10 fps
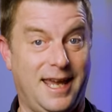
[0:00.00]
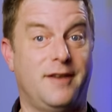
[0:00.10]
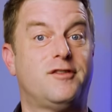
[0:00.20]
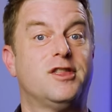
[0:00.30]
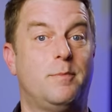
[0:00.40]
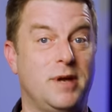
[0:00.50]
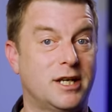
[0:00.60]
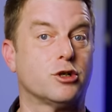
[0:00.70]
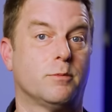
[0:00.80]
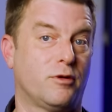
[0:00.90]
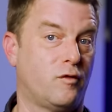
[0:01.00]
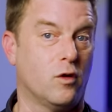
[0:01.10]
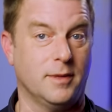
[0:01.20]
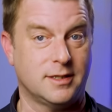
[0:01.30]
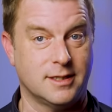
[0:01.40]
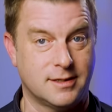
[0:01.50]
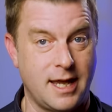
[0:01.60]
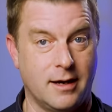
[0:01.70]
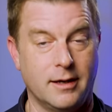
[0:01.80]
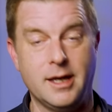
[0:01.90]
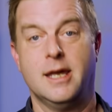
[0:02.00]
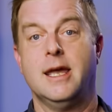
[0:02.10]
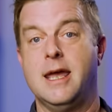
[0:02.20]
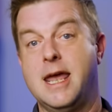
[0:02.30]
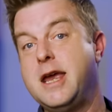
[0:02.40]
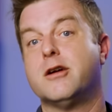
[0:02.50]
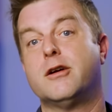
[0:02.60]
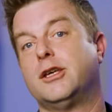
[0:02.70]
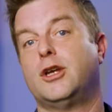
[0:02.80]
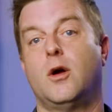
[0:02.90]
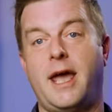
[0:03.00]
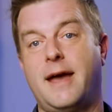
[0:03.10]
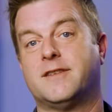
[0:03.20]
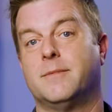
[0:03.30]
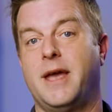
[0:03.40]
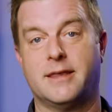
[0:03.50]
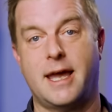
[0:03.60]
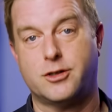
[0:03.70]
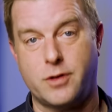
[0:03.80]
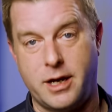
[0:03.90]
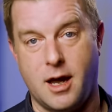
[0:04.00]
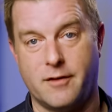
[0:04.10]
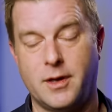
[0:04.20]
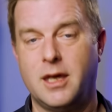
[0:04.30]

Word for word: if the picture performance is there. Here, you don't have to make that trade-off.